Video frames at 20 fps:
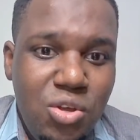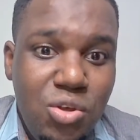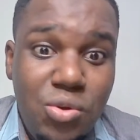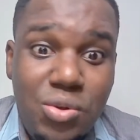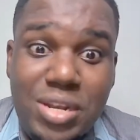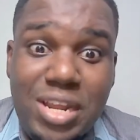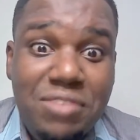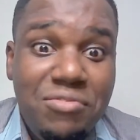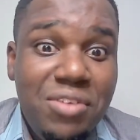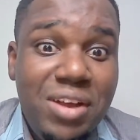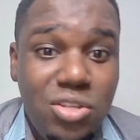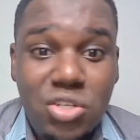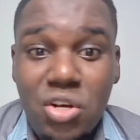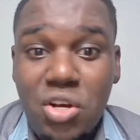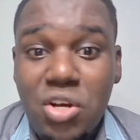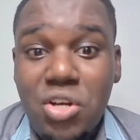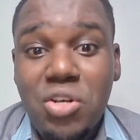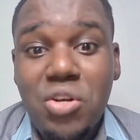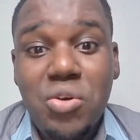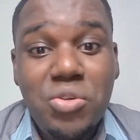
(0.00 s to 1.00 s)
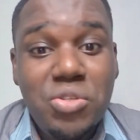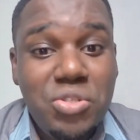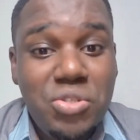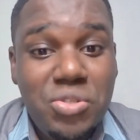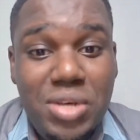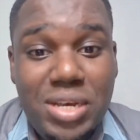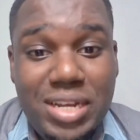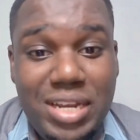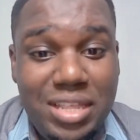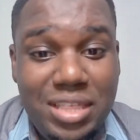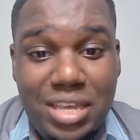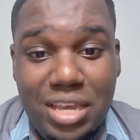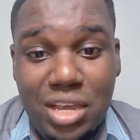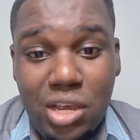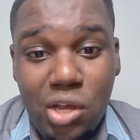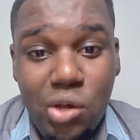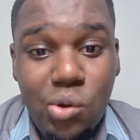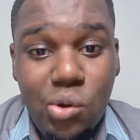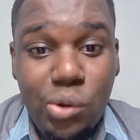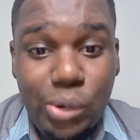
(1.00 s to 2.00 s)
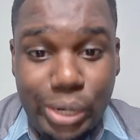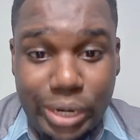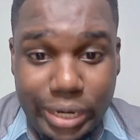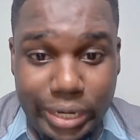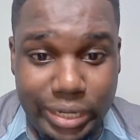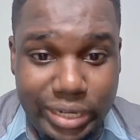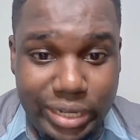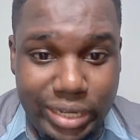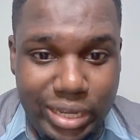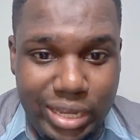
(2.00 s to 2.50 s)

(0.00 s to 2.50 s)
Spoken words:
you'll never turn out to anything good.